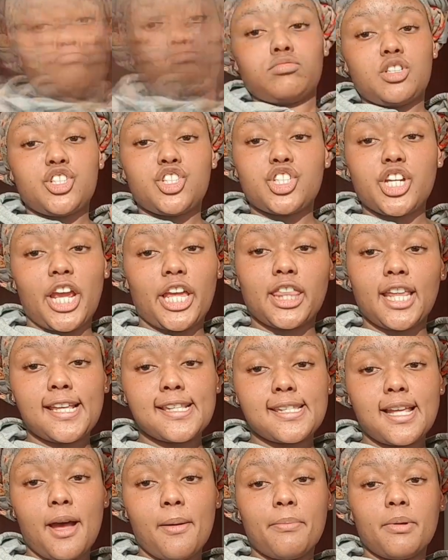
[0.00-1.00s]
shake
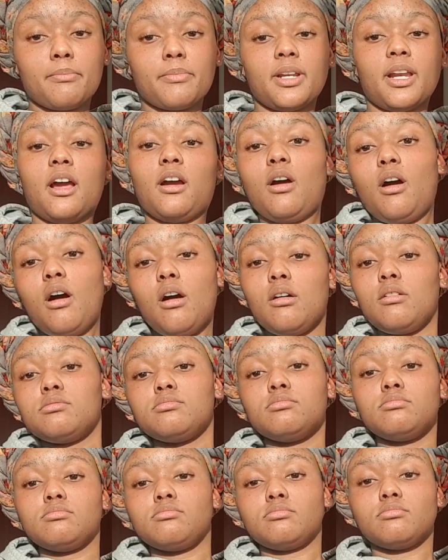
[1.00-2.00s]
things up and be like,
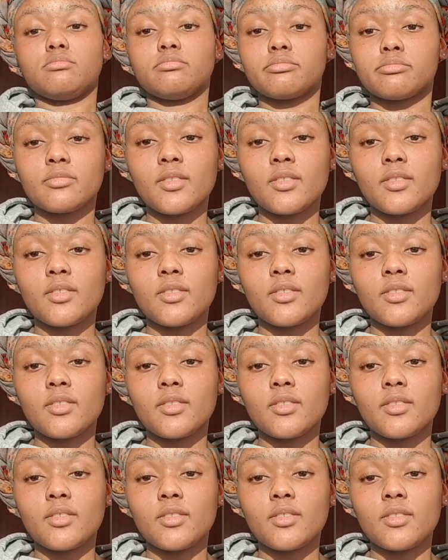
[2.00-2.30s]
oh,